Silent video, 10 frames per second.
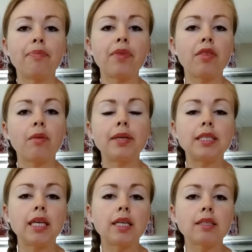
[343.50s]
the
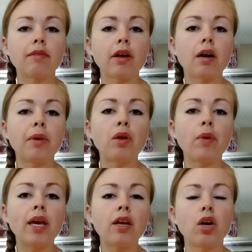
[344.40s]
busyness of the coming
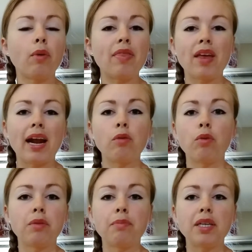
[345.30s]
week, knowing that I
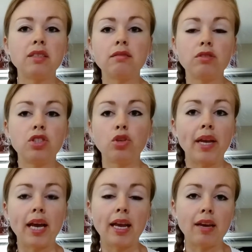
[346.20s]
wouldn't be doing
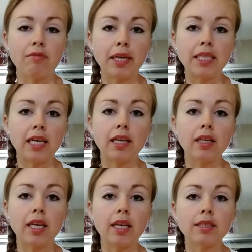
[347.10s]
any of my daily
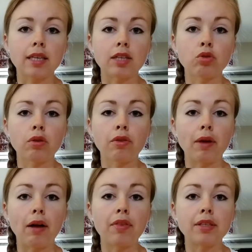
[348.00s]
cleaning schedule
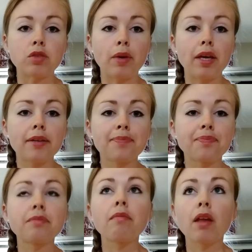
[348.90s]
throughout this week. All
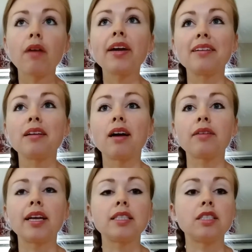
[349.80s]
right, I'll
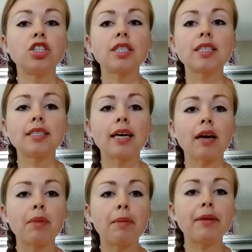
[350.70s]
get it in just a
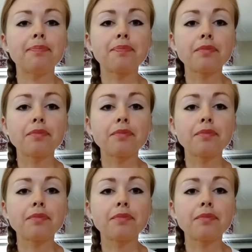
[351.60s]
second, baby.